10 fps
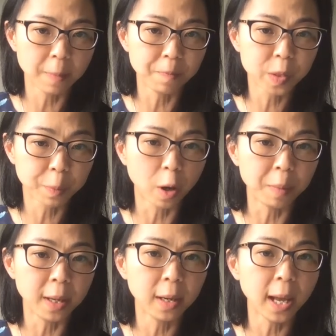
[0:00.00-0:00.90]

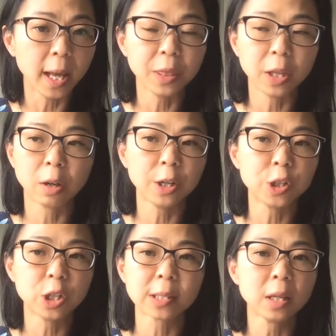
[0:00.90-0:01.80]
department, and there are
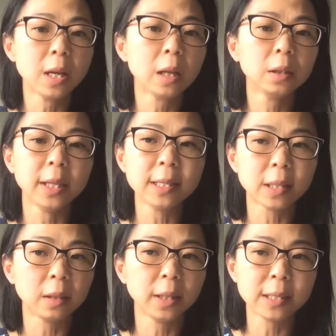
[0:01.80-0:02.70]
just links
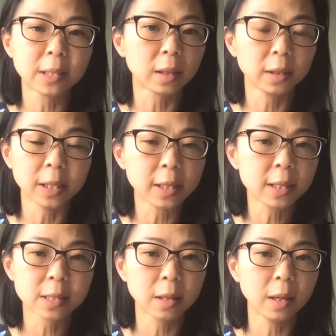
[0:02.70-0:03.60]
and
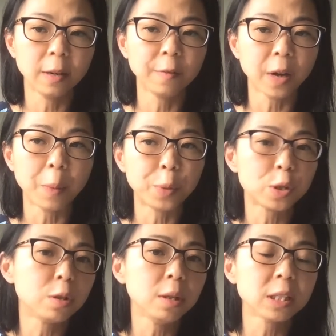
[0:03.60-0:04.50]
links of
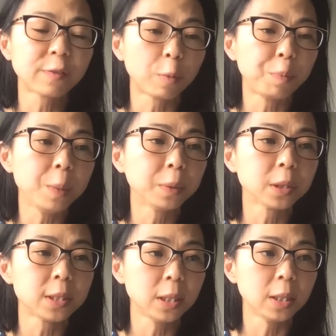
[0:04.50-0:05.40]
opportunities for people
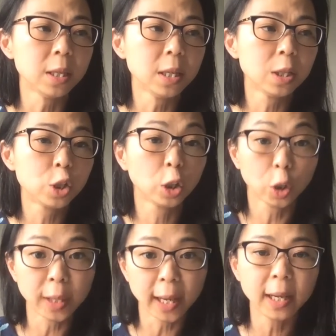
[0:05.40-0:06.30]
to
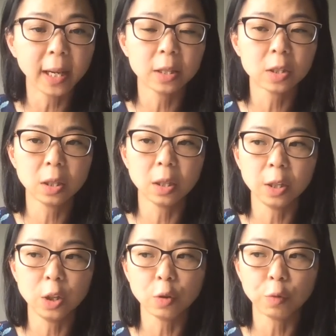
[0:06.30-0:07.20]
look at and to
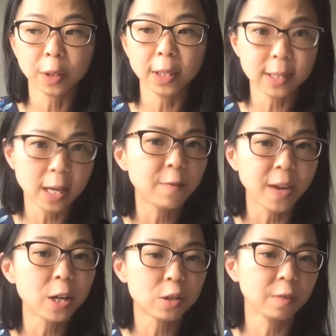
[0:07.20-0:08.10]
really take
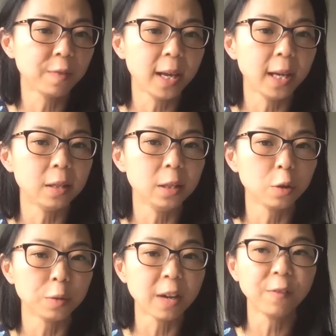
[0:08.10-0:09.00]
advantage of, and
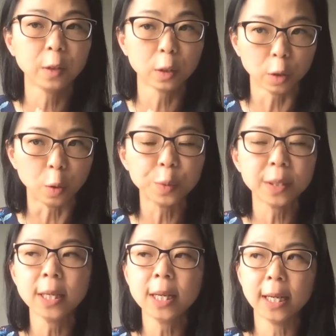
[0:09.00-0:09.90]
not feel alone.
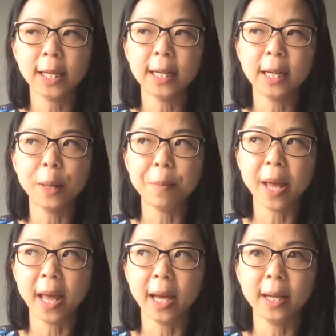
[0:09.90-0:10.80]

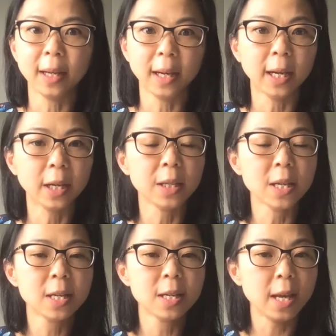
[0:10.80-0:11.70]

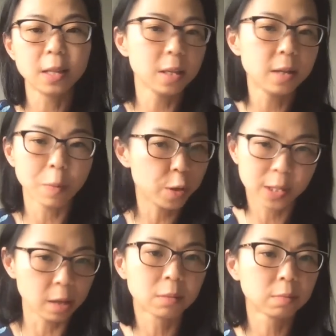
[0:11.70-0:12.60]
The number's
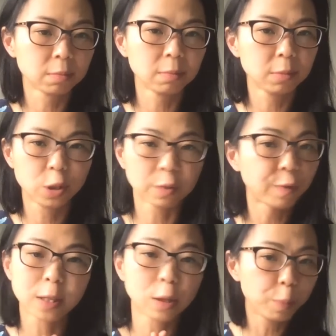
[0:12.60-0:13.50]
there. Just
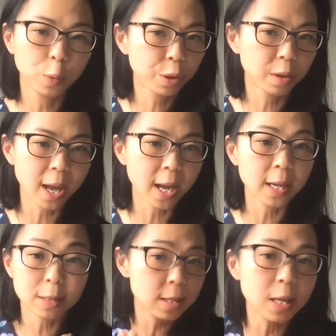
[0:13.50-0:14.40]
visit the booth
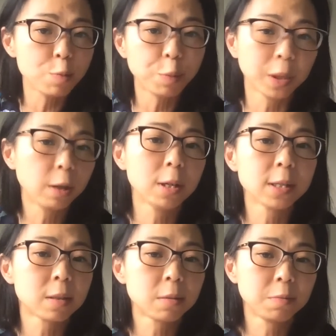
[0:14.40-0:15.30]
and see what there is
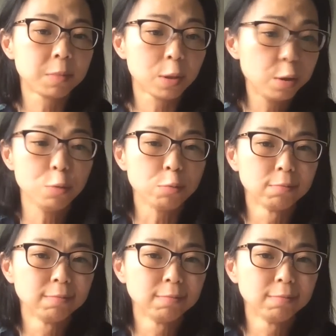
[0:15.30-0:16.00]
to do.